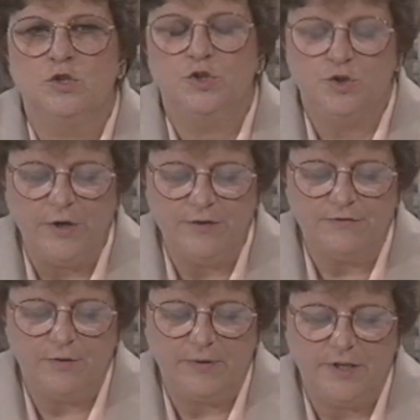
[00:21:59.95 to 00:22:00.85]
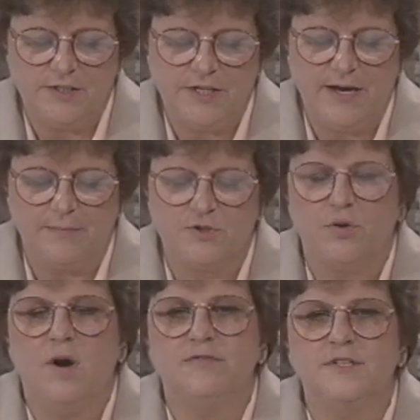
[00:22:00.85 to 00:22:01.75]
Joint fluid exams
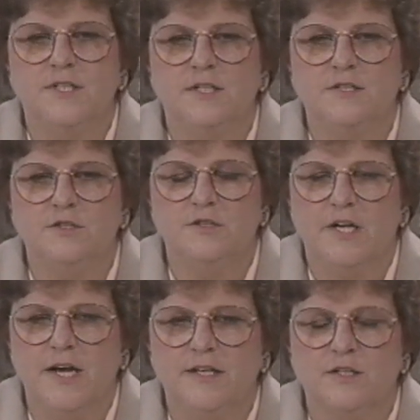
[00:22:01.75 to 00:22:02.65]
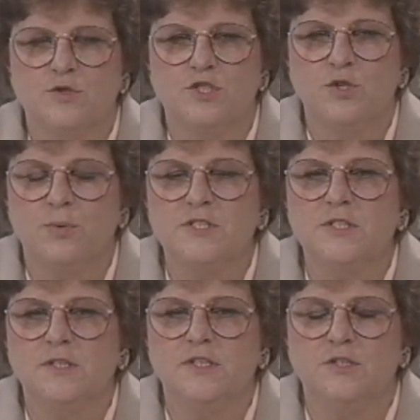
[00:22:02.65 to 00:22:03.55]
are often done to diagnose
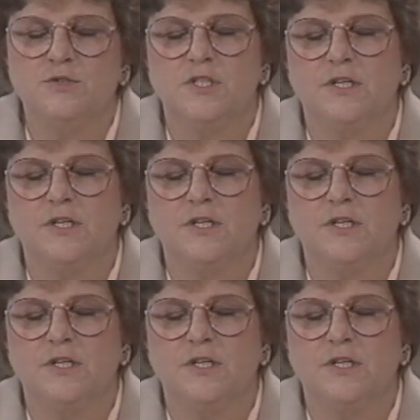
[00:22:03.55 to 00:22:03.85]
crystal-induced